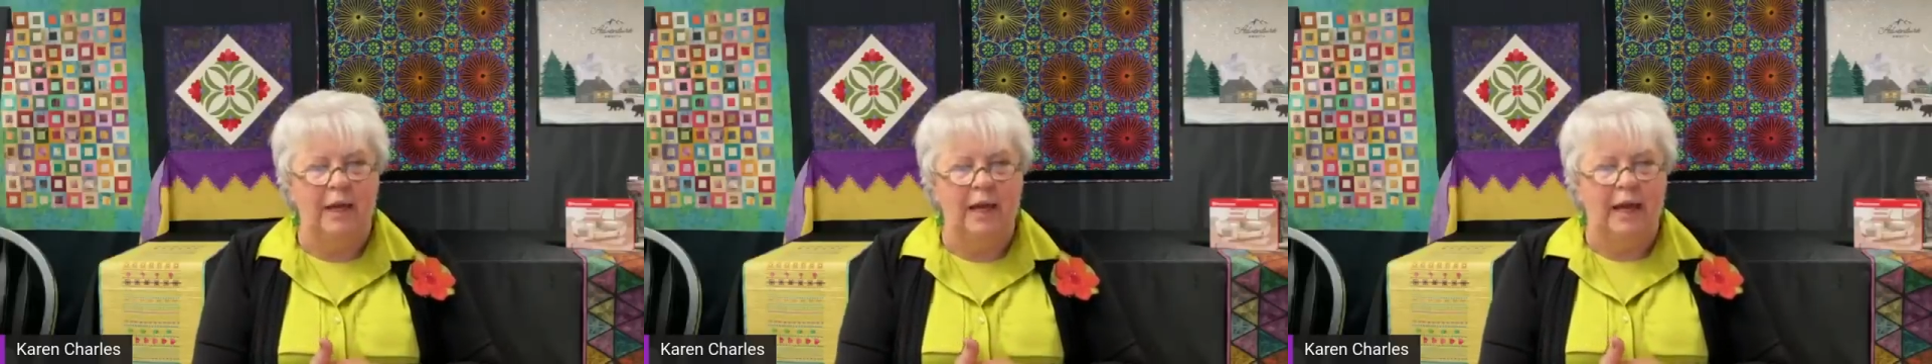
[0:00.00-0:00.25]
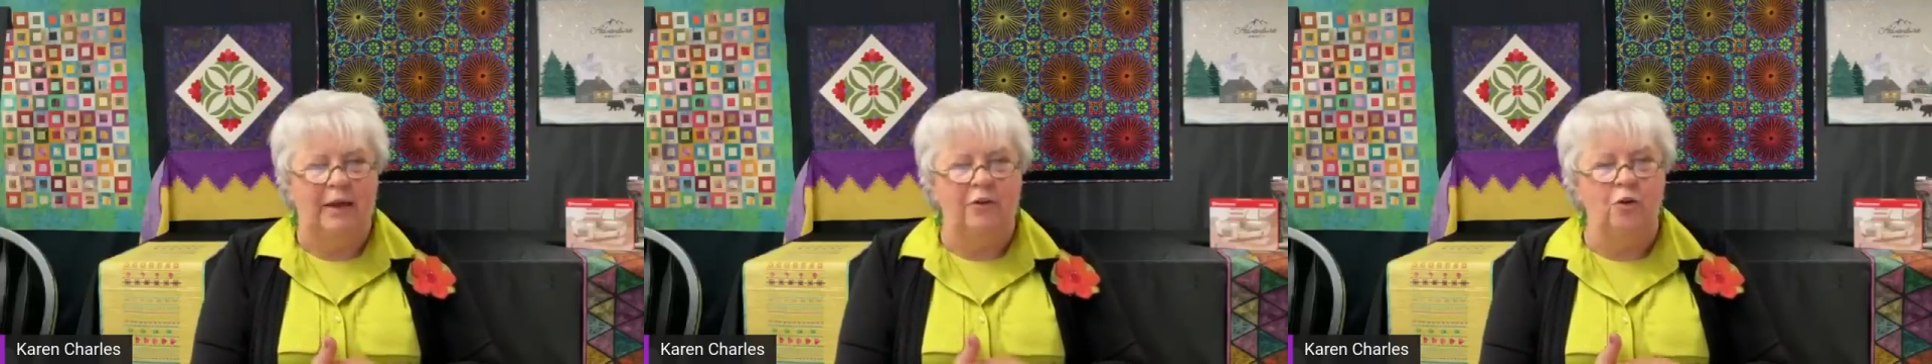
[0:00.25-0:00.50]

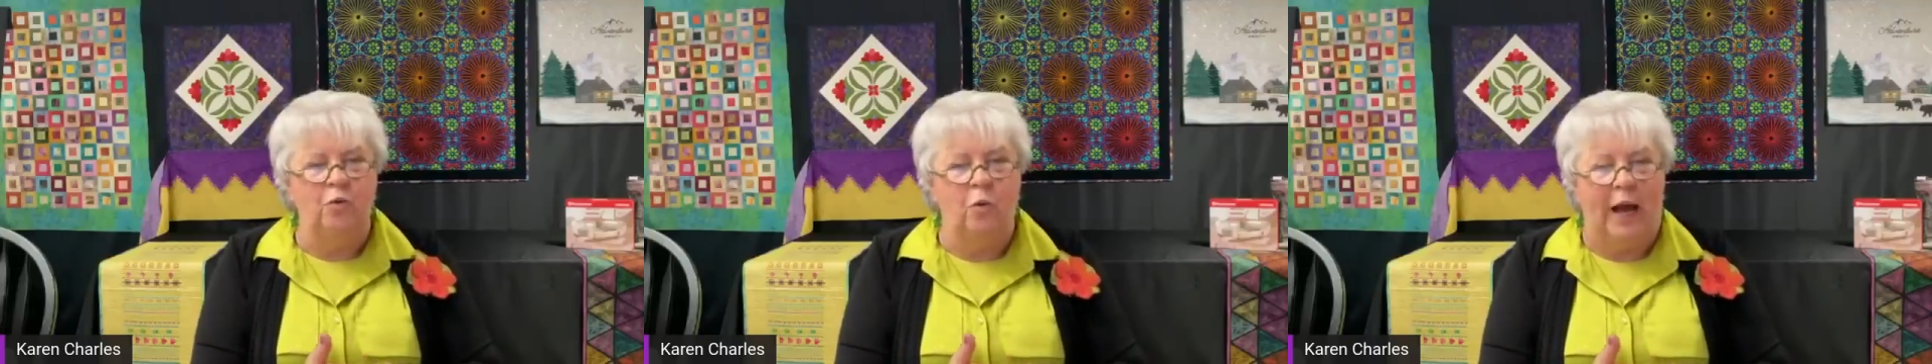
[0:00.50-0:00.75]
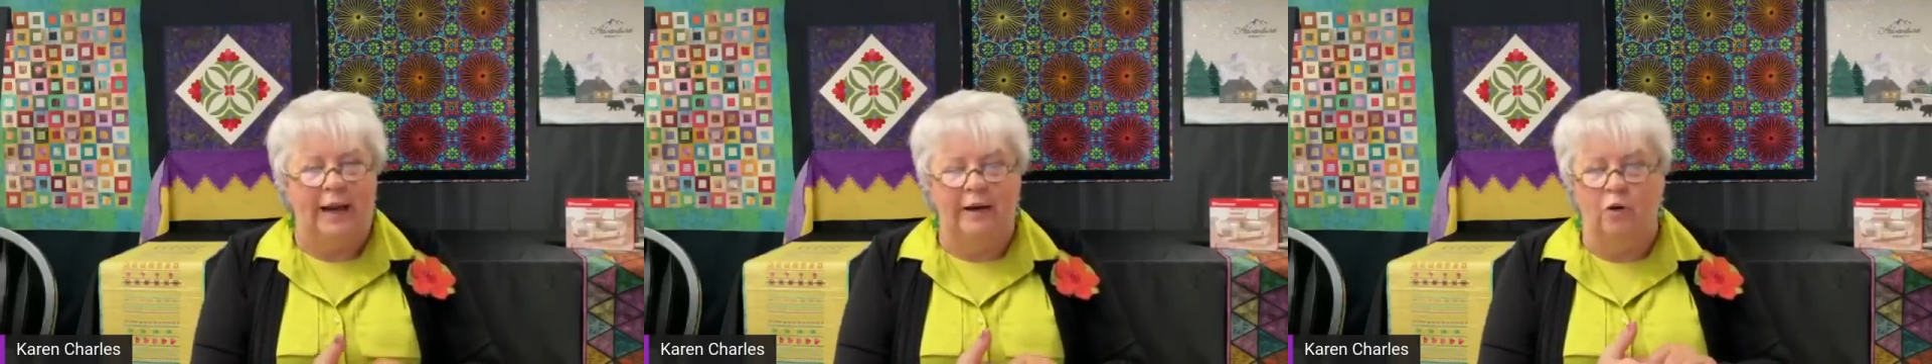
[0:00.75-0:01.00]
and you
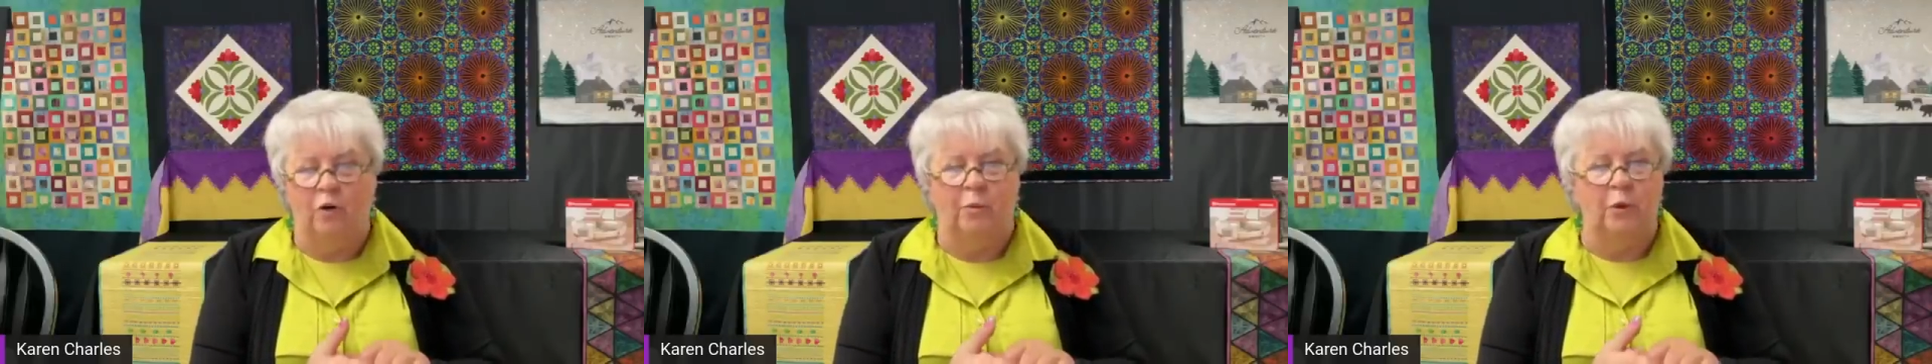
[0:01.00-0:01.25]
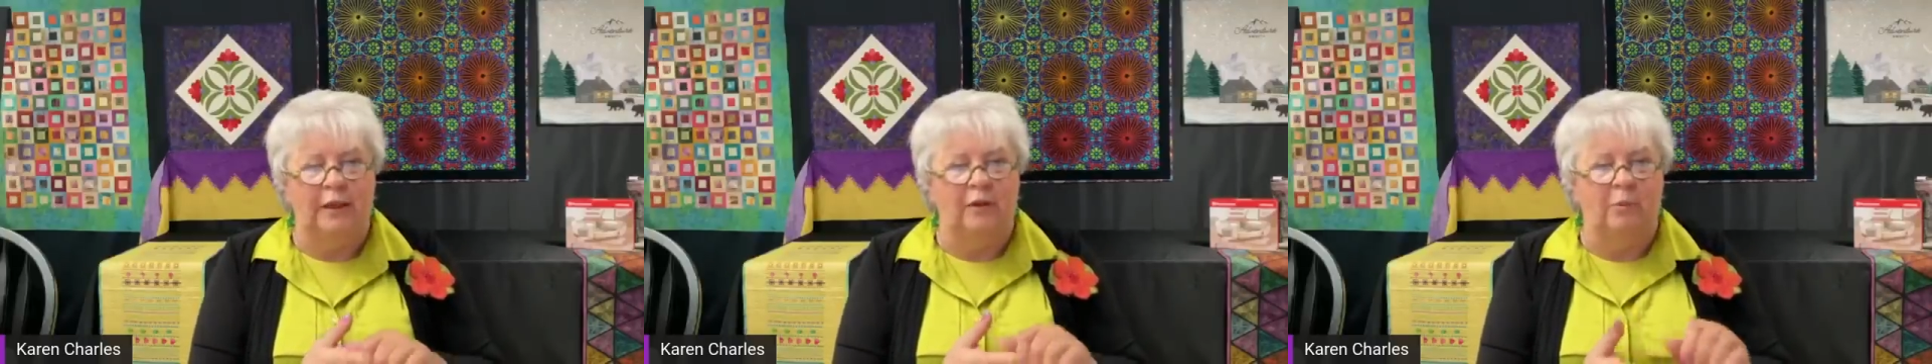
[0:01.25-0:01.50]
wet it or
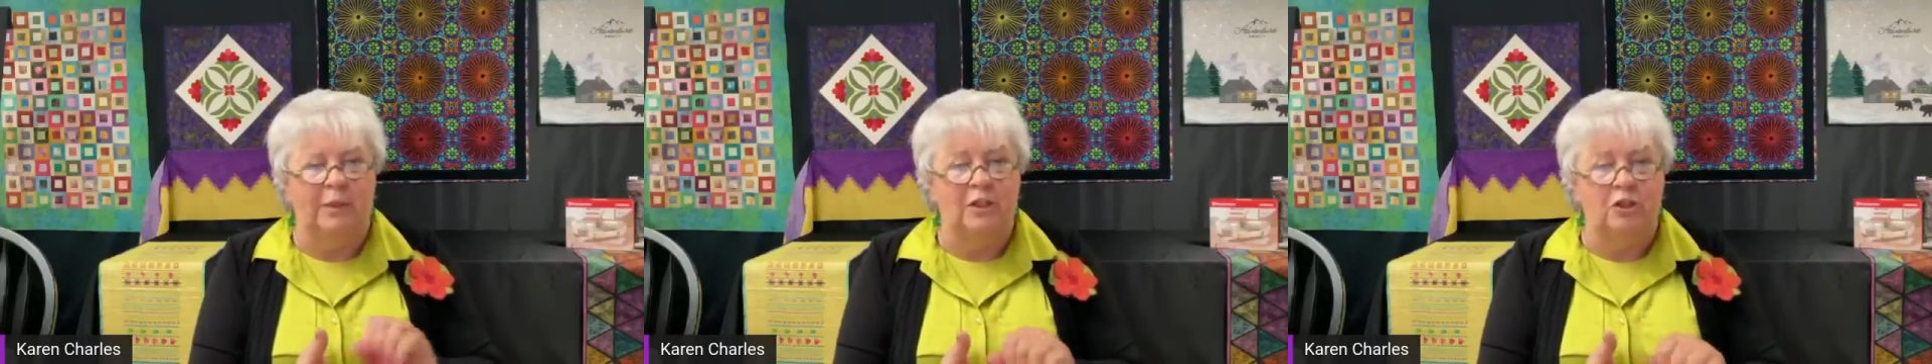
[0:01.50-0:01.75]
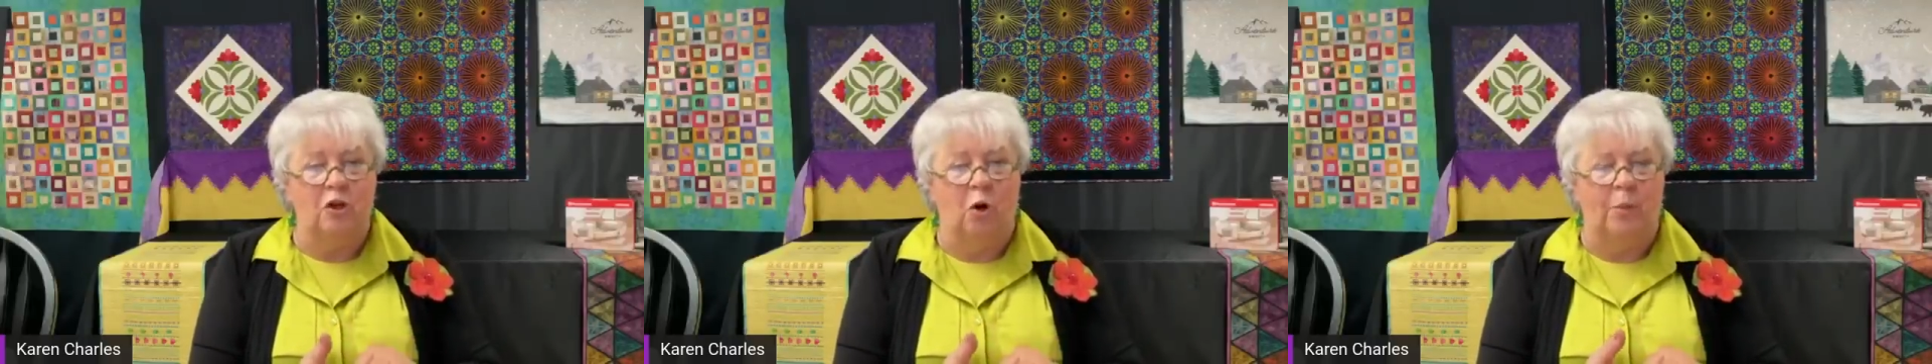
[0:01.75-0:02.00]
put a little bit of
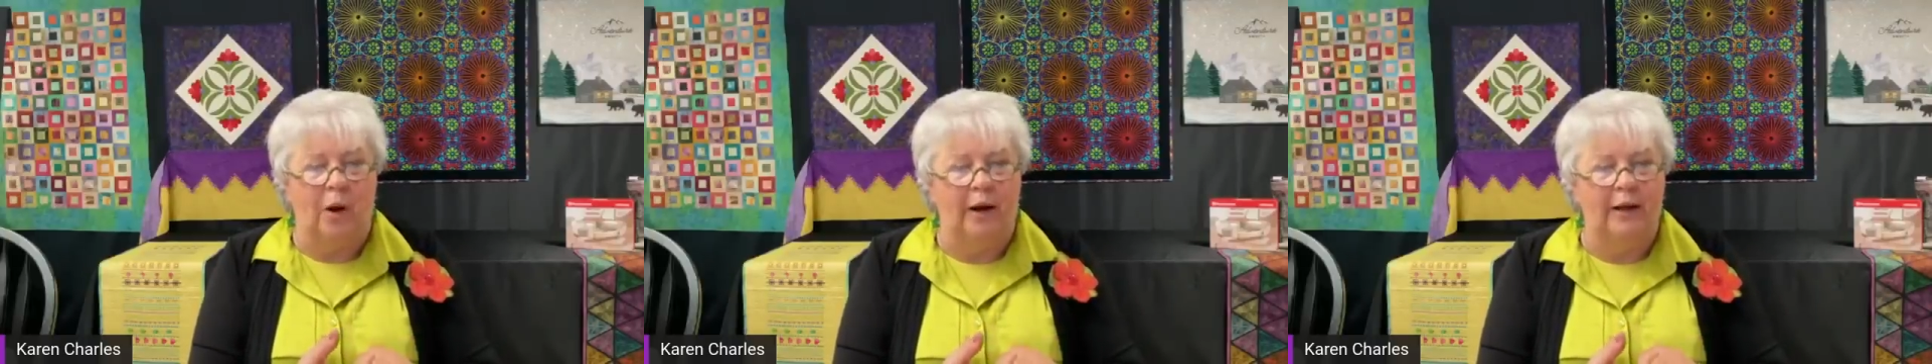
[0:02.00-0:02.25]
soap on